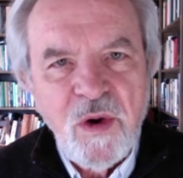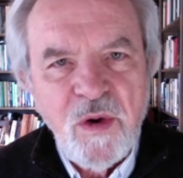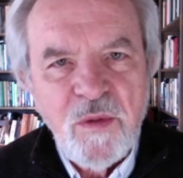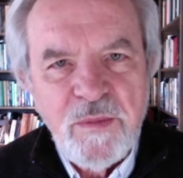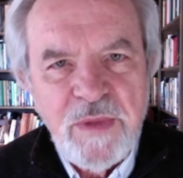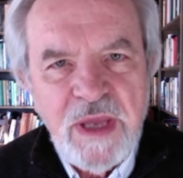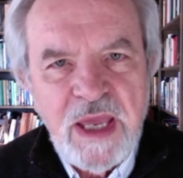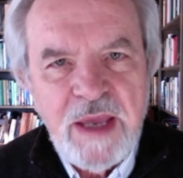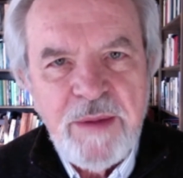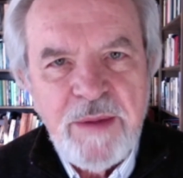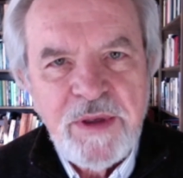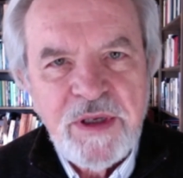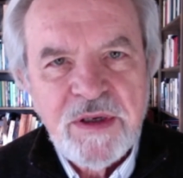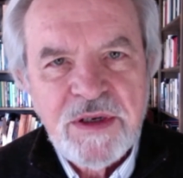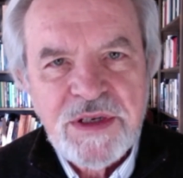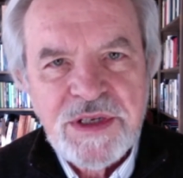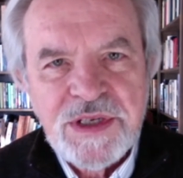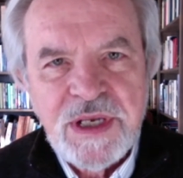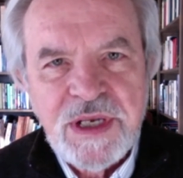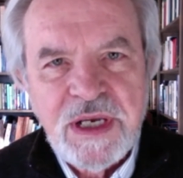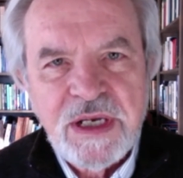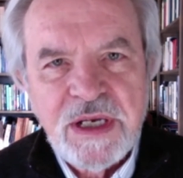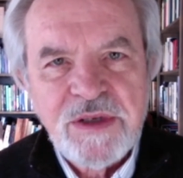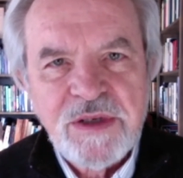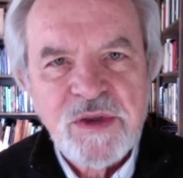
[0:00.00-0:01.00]
And maybe your
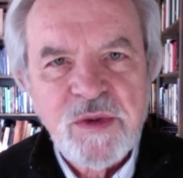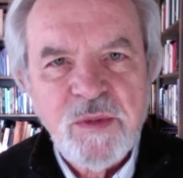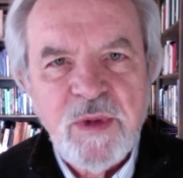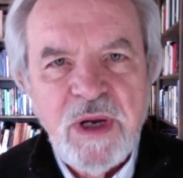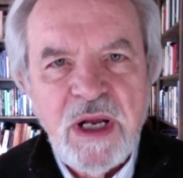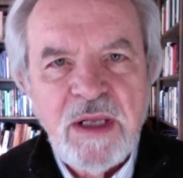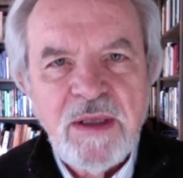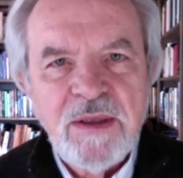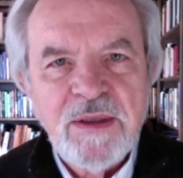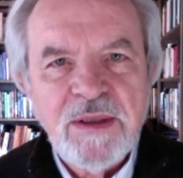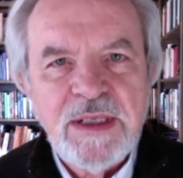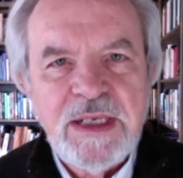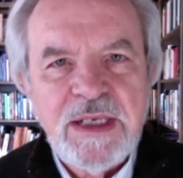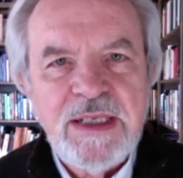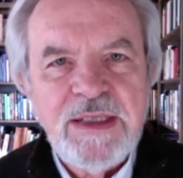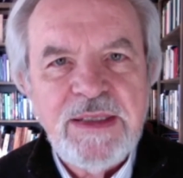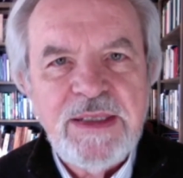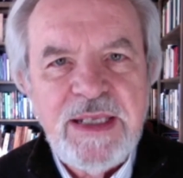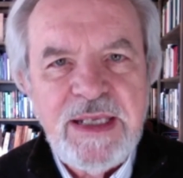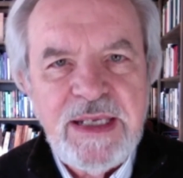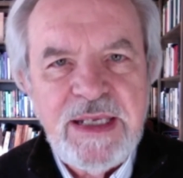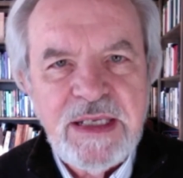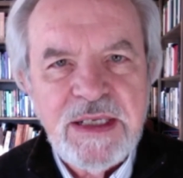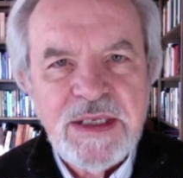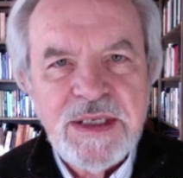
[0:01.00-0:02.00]
sexuality
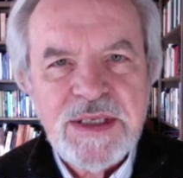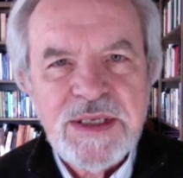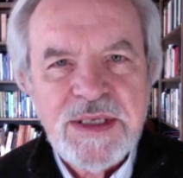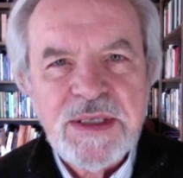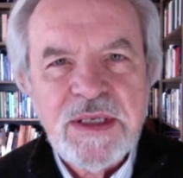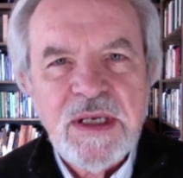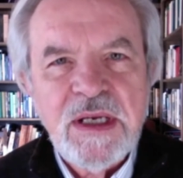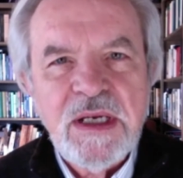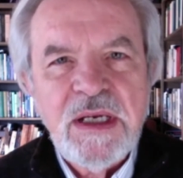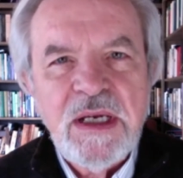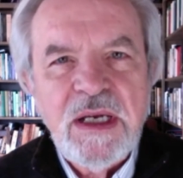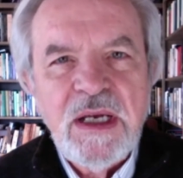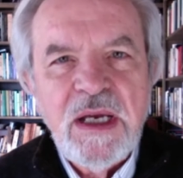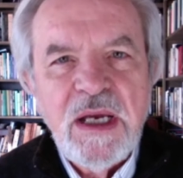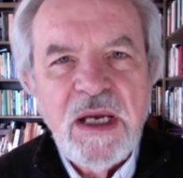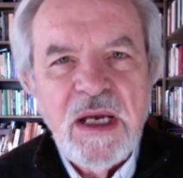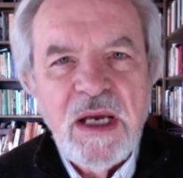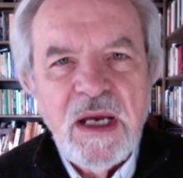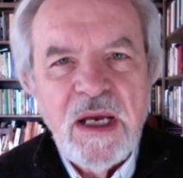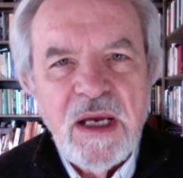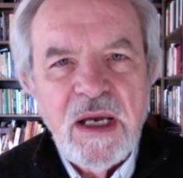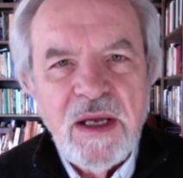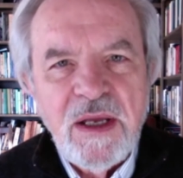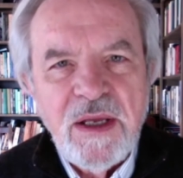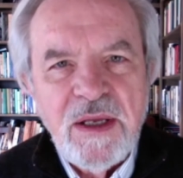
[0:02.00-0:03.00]
needs
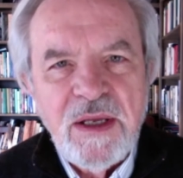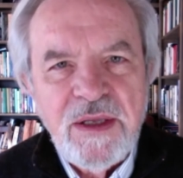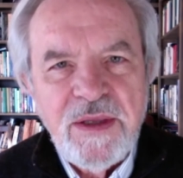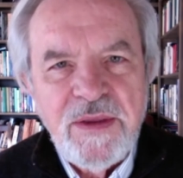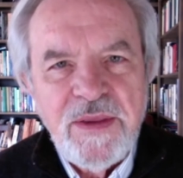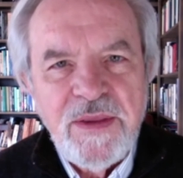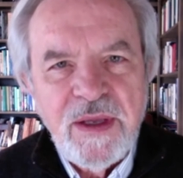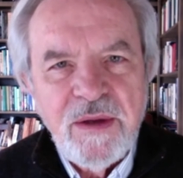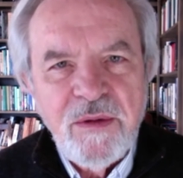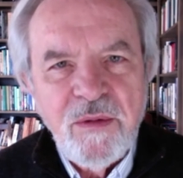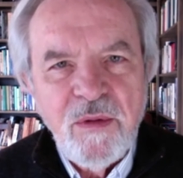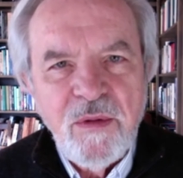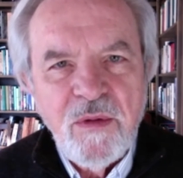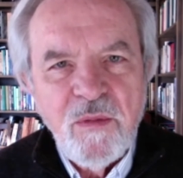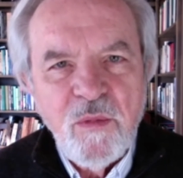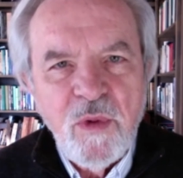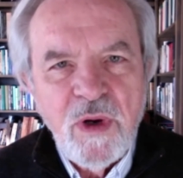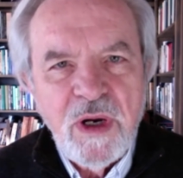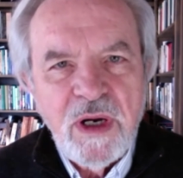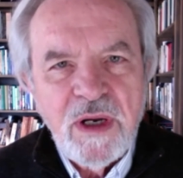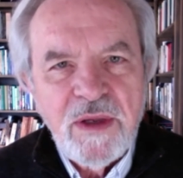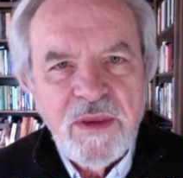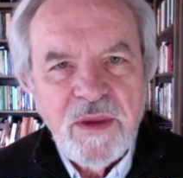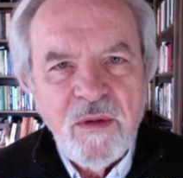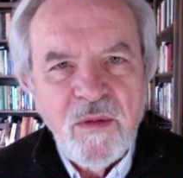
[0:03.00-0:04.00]
that
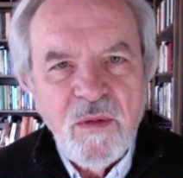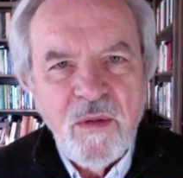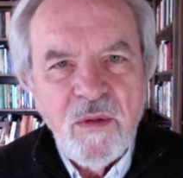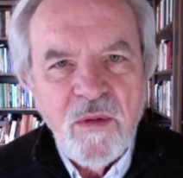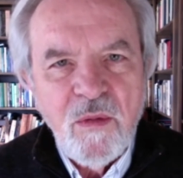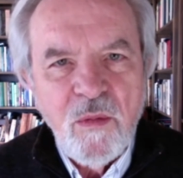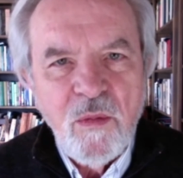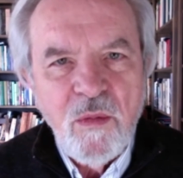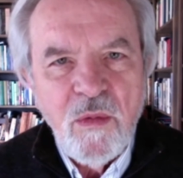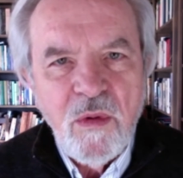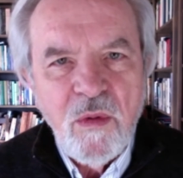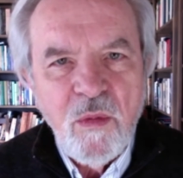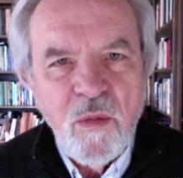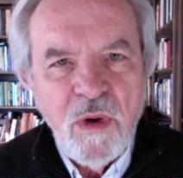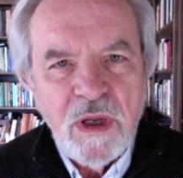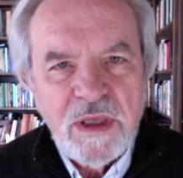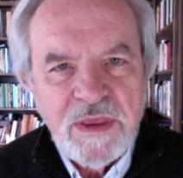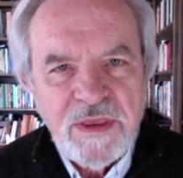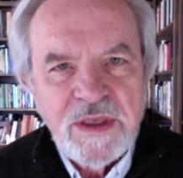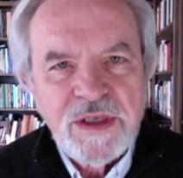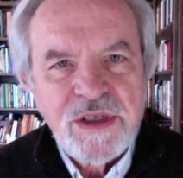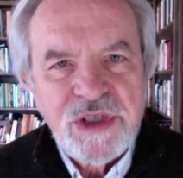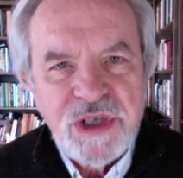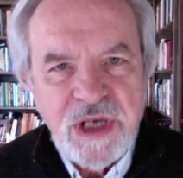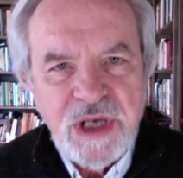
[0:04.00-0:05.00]
where what
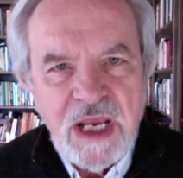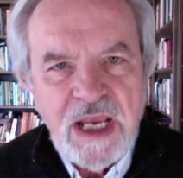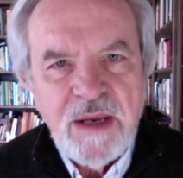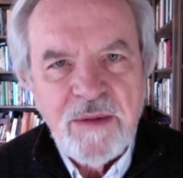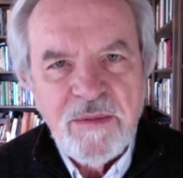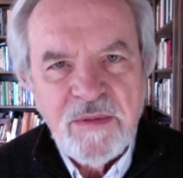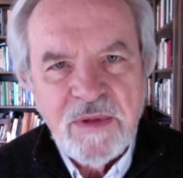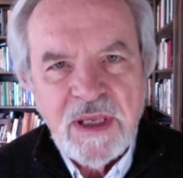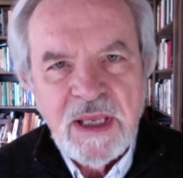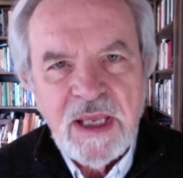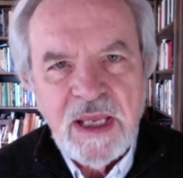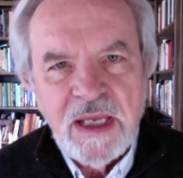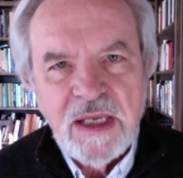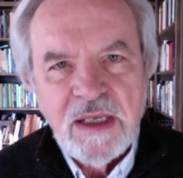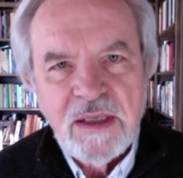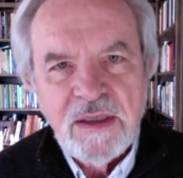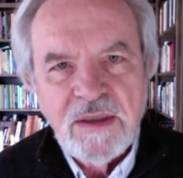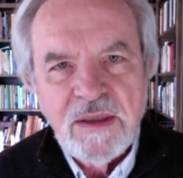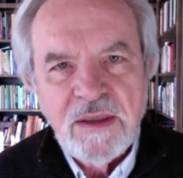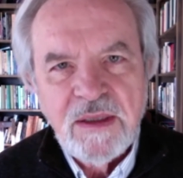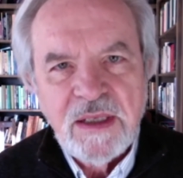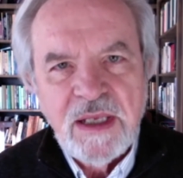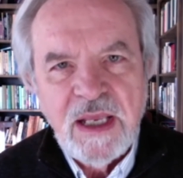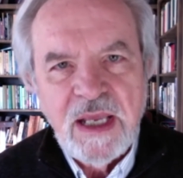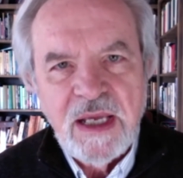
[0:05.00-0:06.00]
the shame
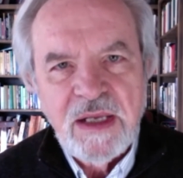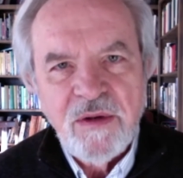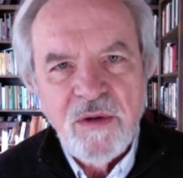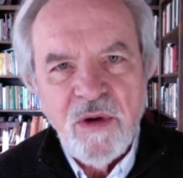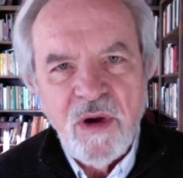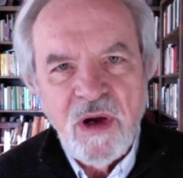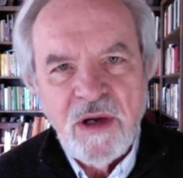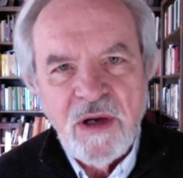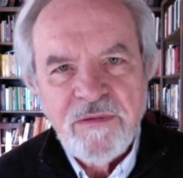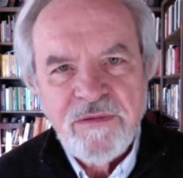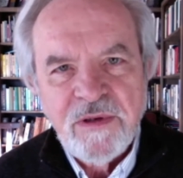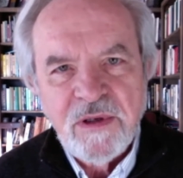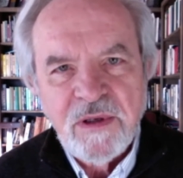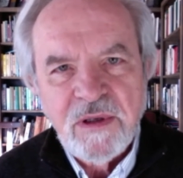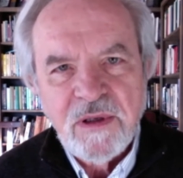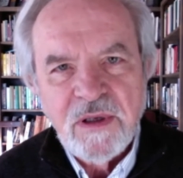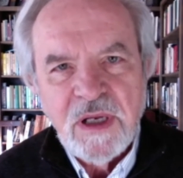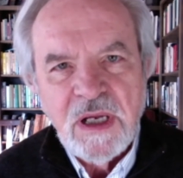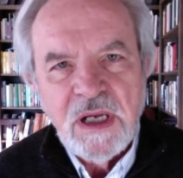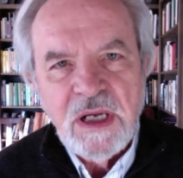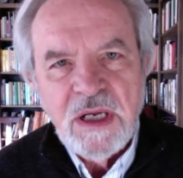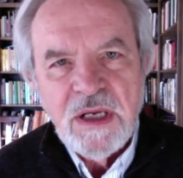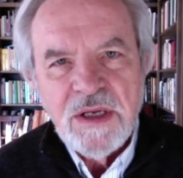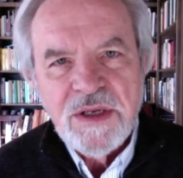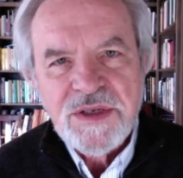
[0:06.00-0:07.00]
can offer.
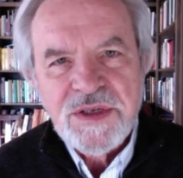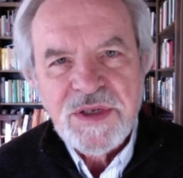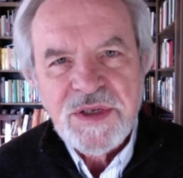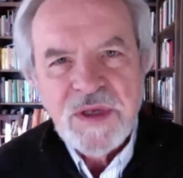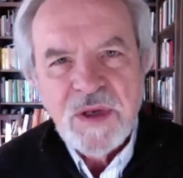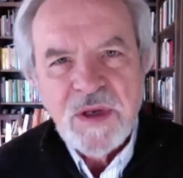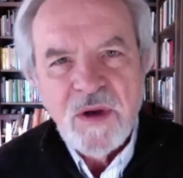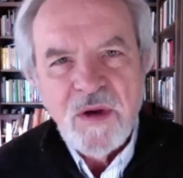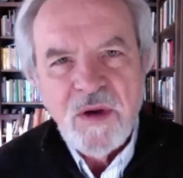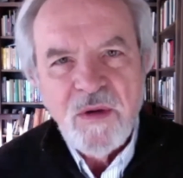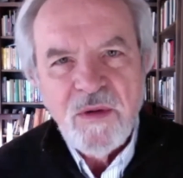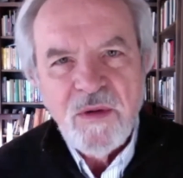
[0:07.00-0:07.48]
So